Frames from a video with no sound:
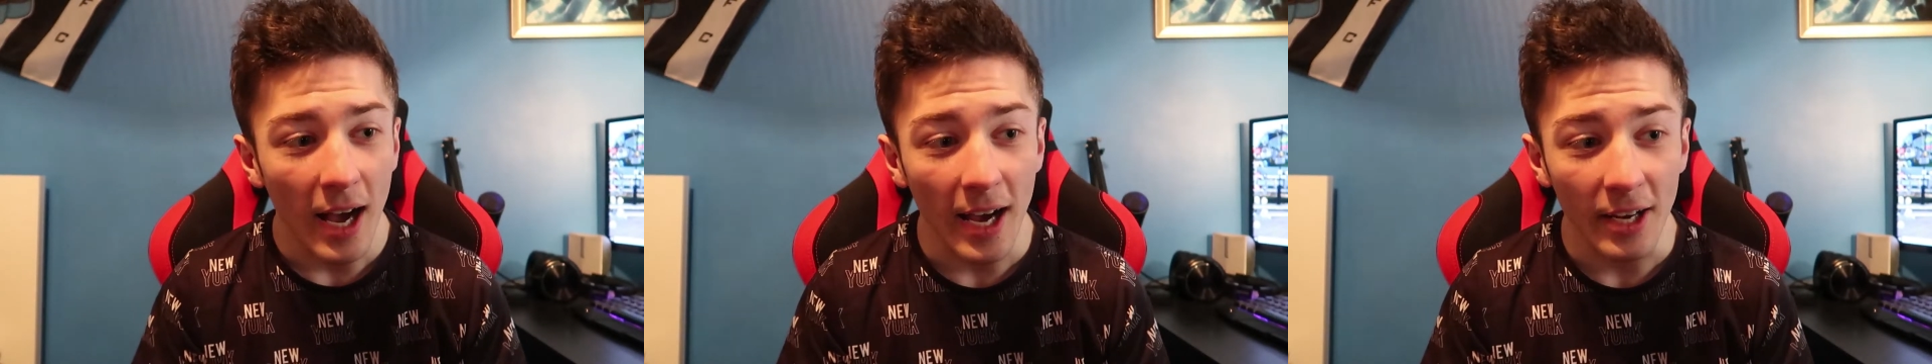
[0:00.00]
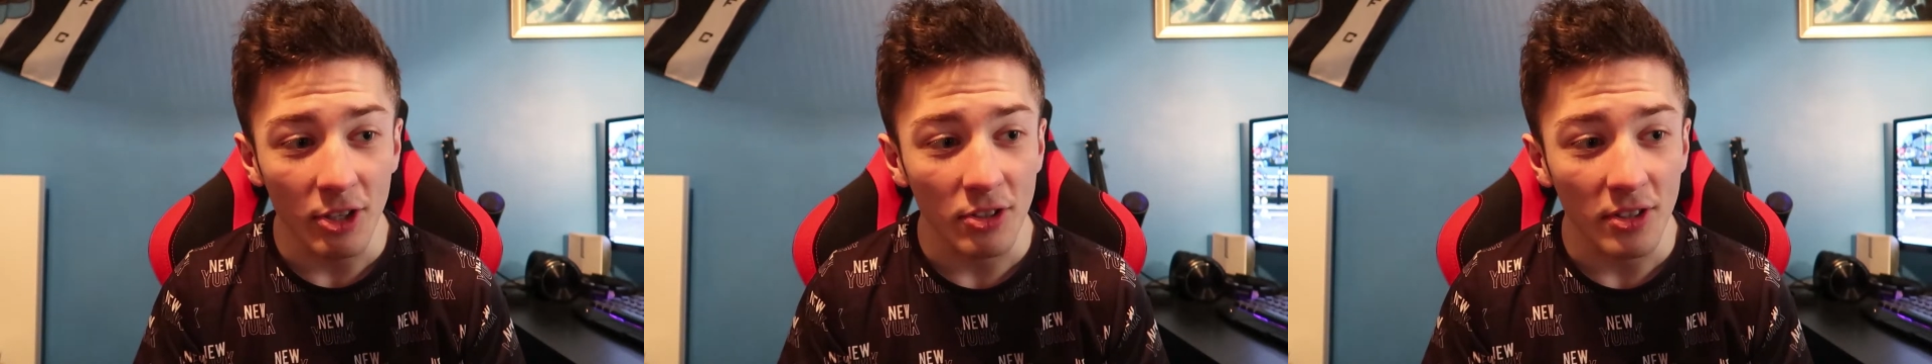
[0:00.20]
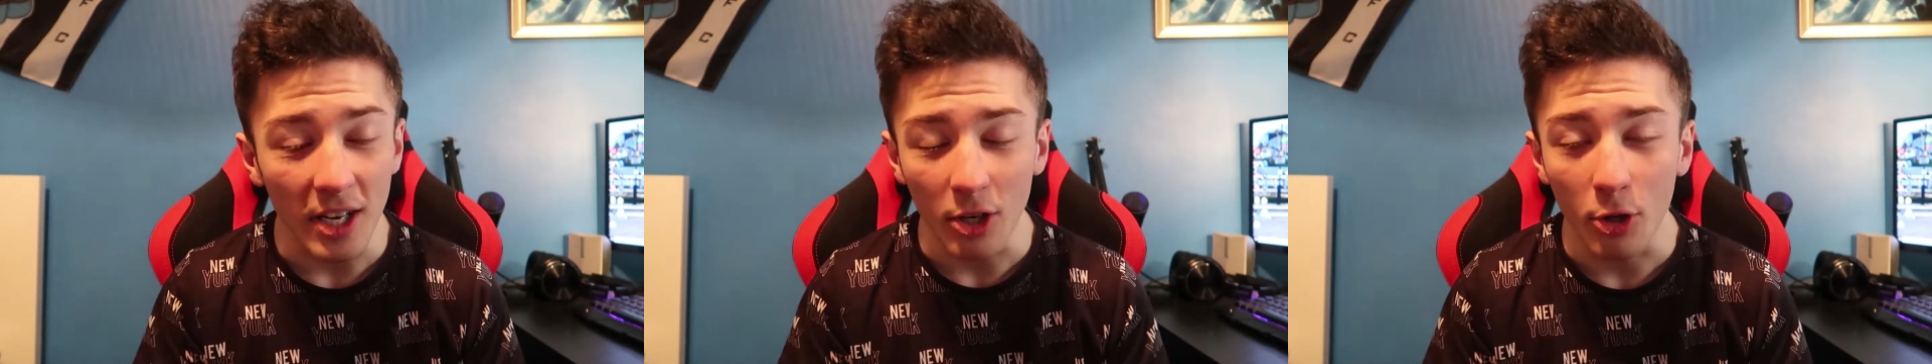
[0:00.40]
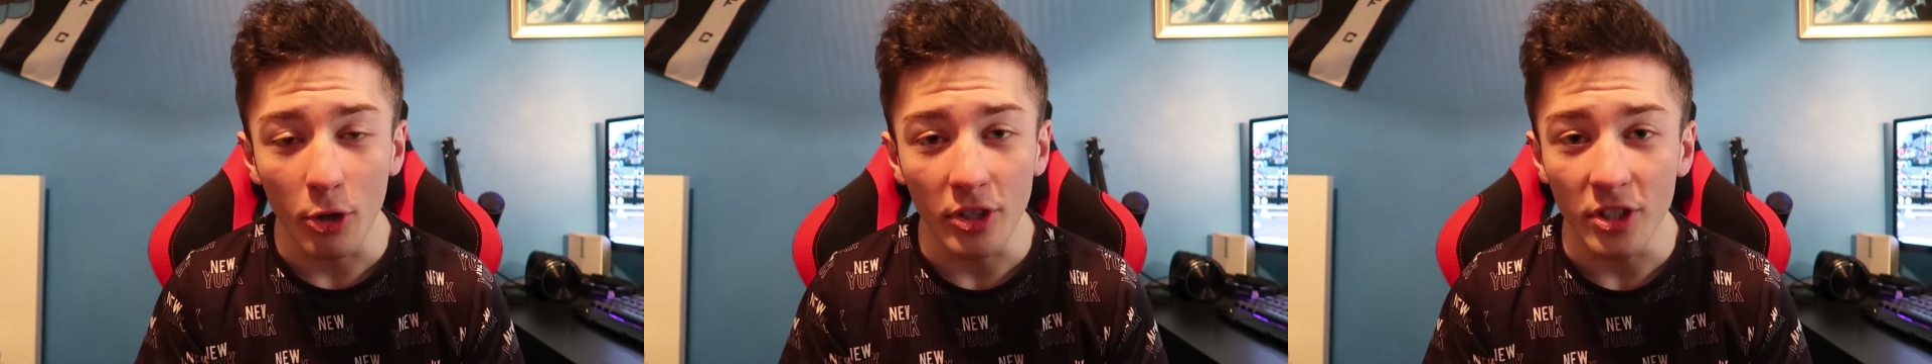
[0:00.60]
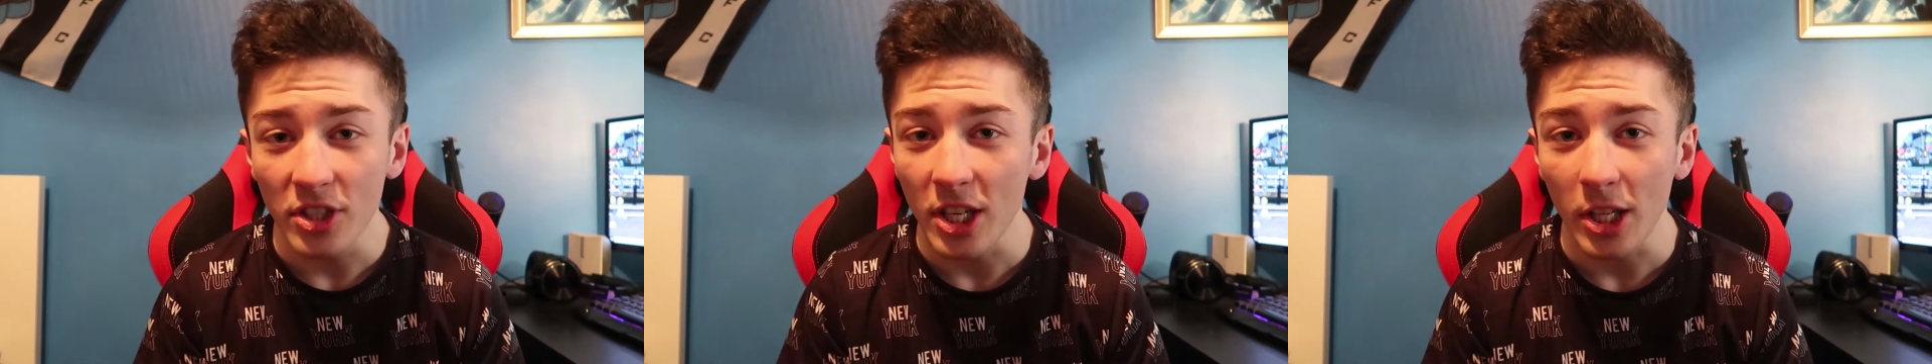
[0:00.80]
I just I
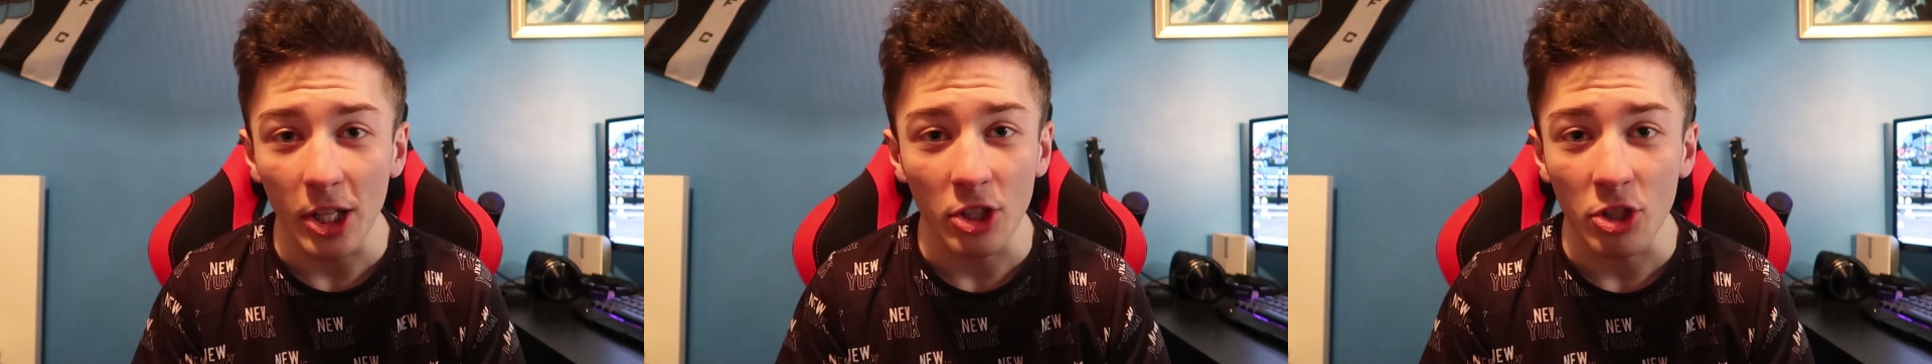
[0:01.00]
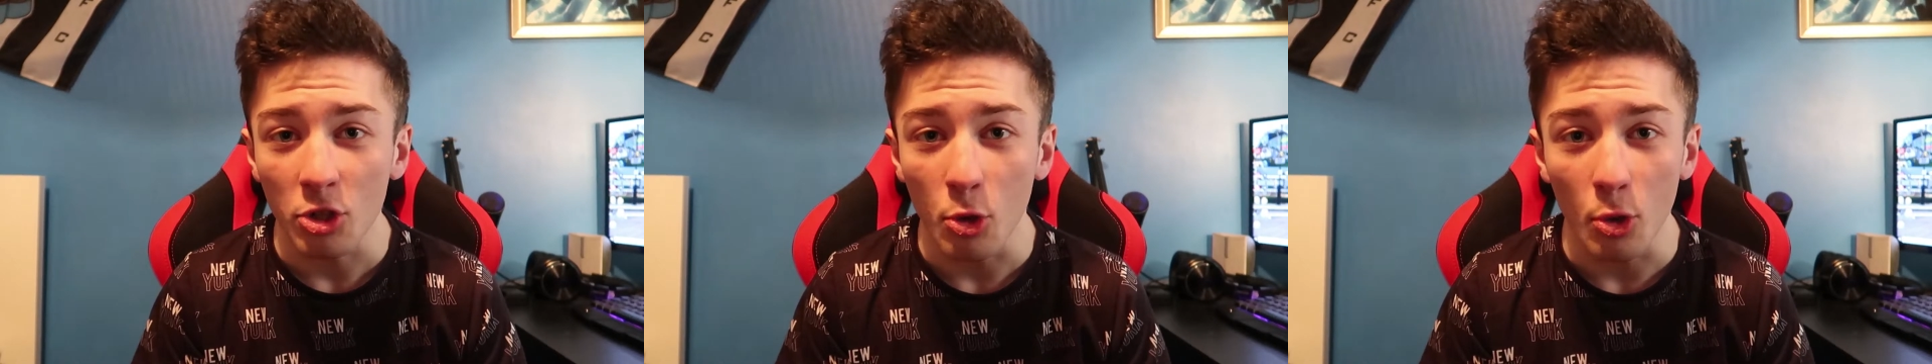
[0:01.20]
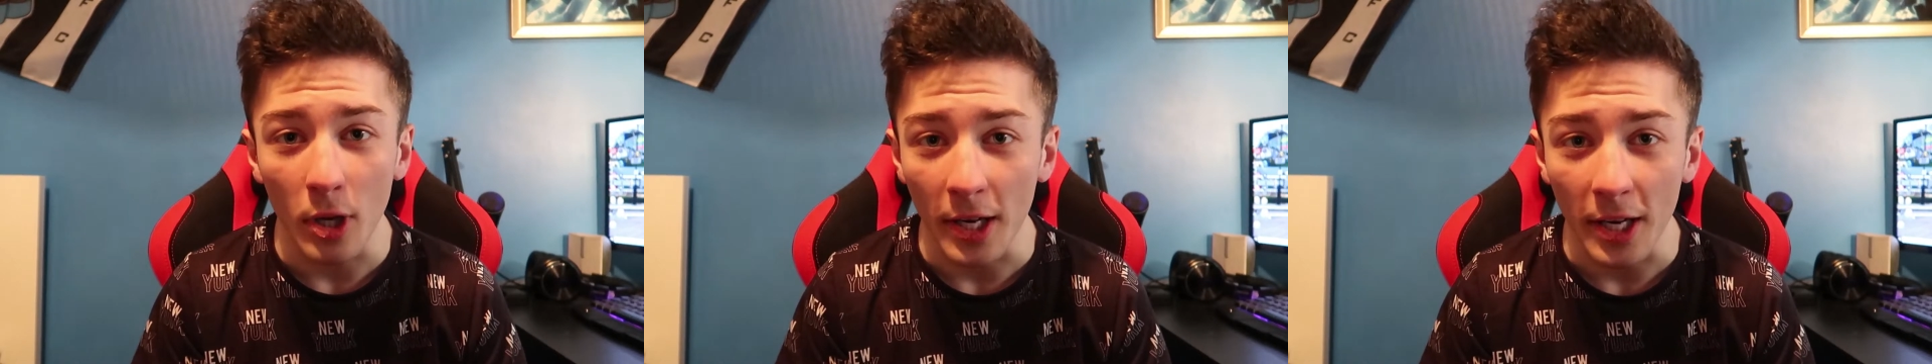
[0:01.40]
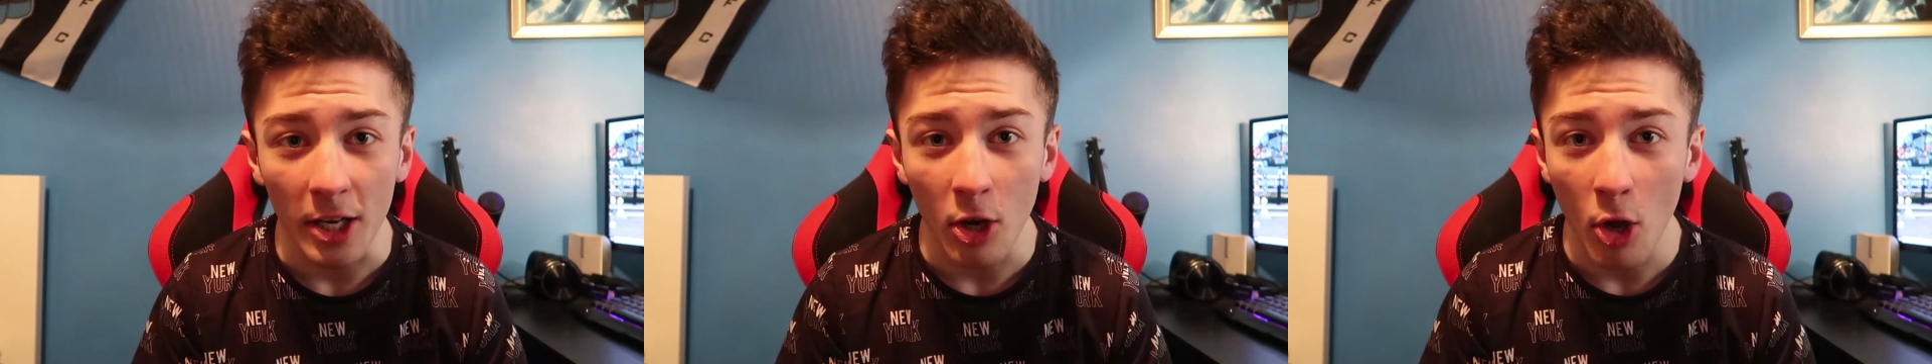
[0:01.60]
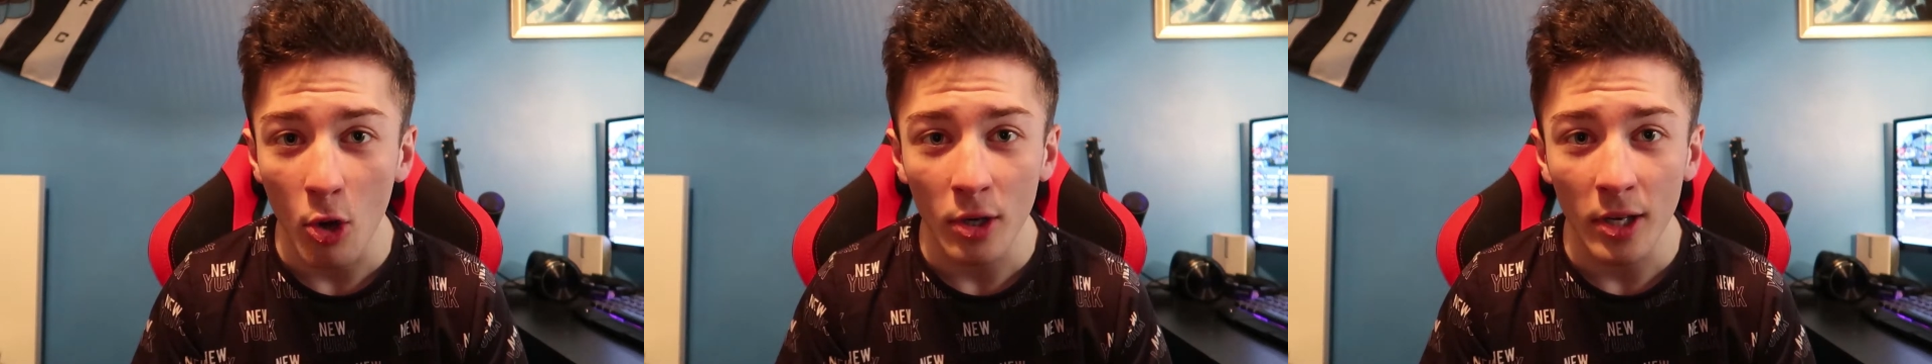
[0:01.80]
couldn't stay at that school any
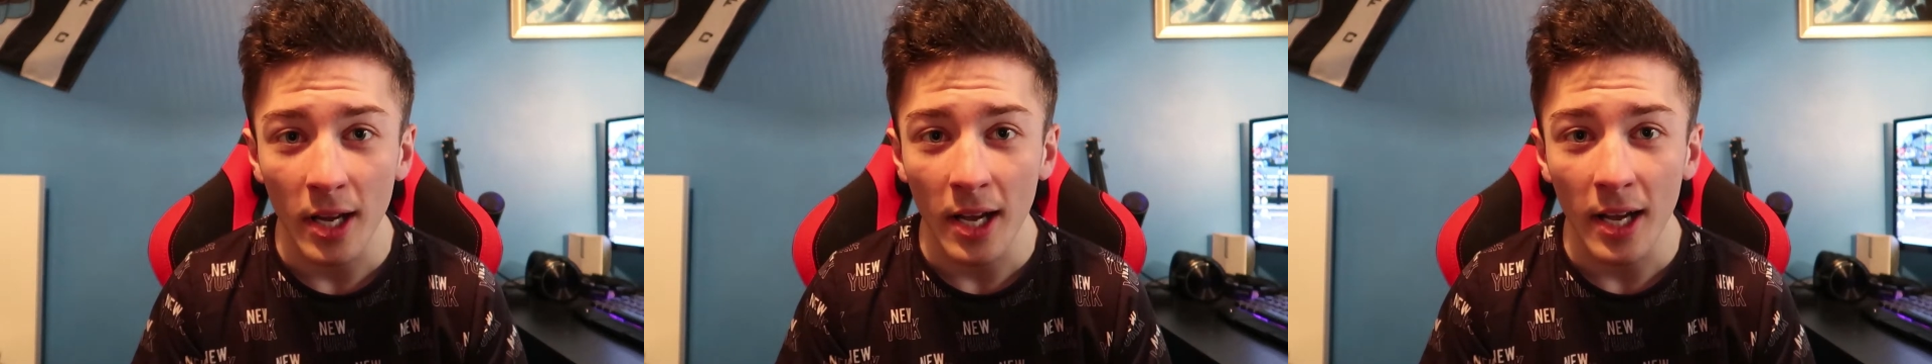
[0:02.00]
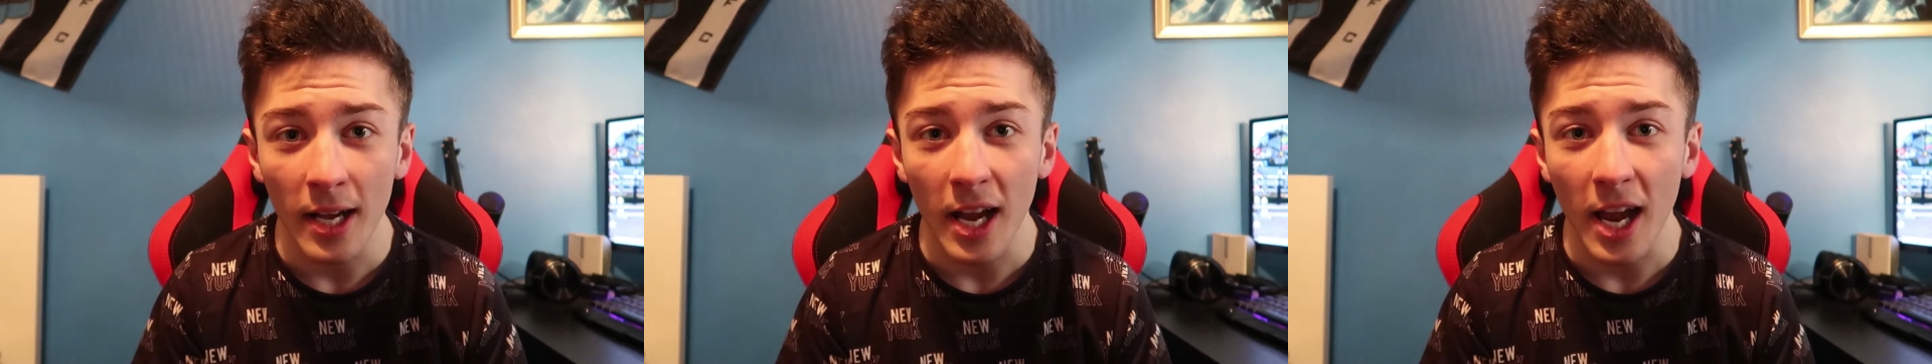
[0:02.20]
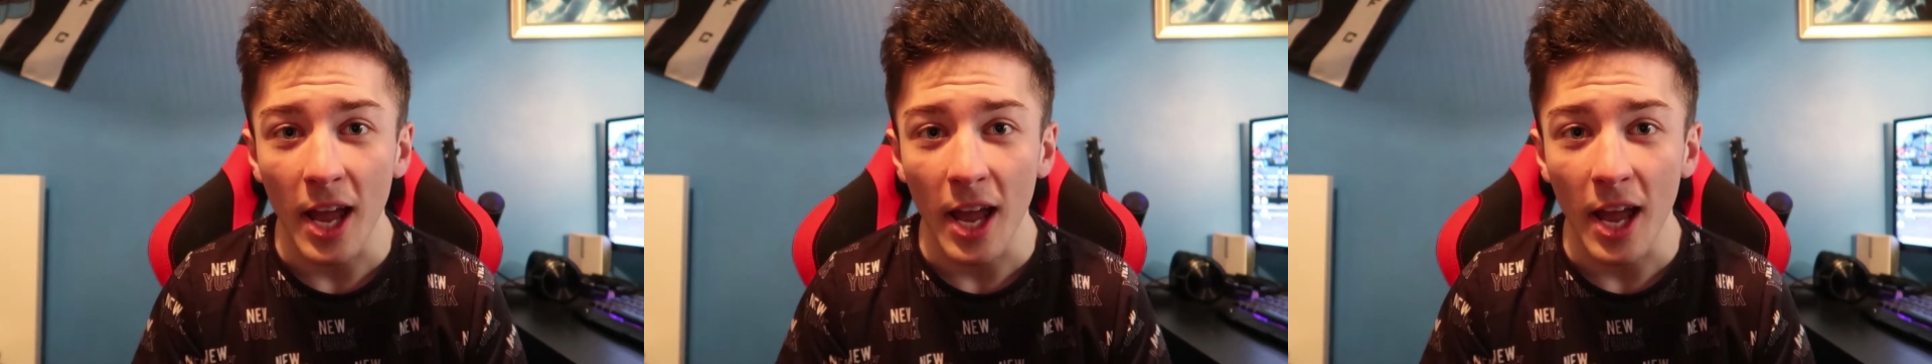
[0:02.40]
longer